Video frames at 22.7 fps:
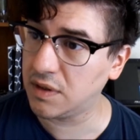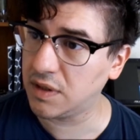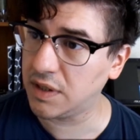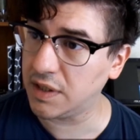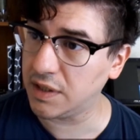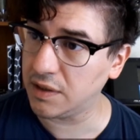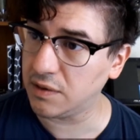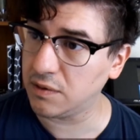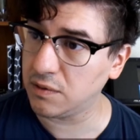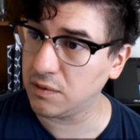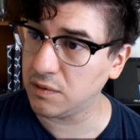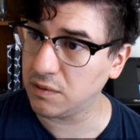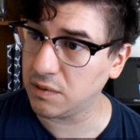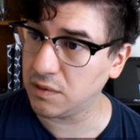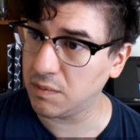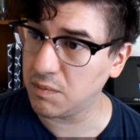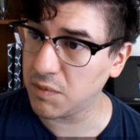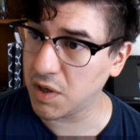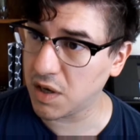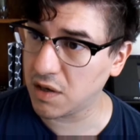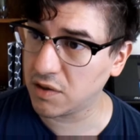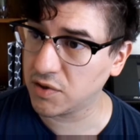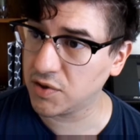kill
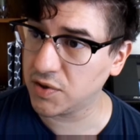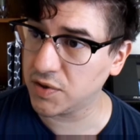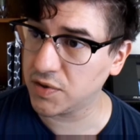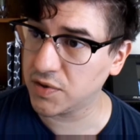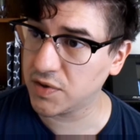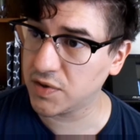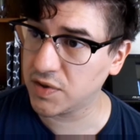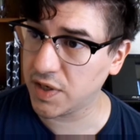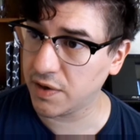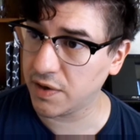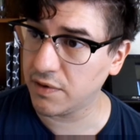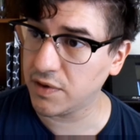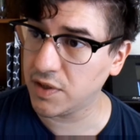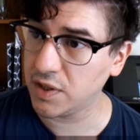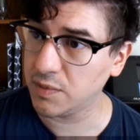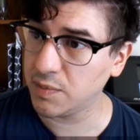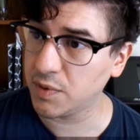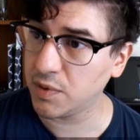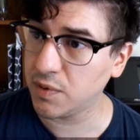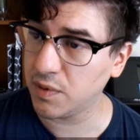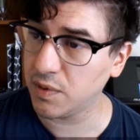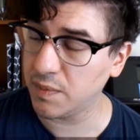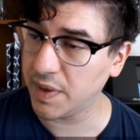obnoxious,
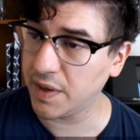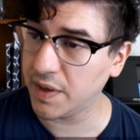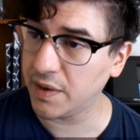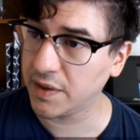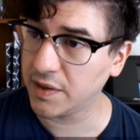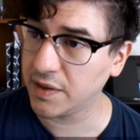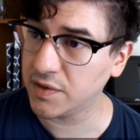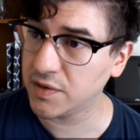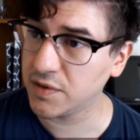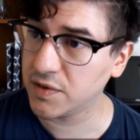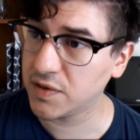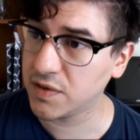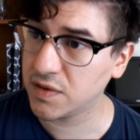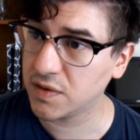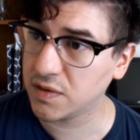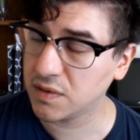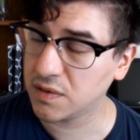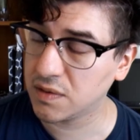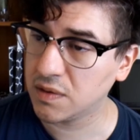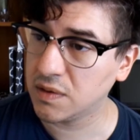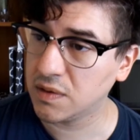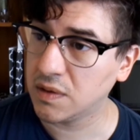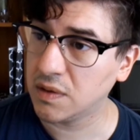stereotypical
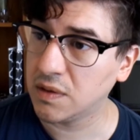Americans.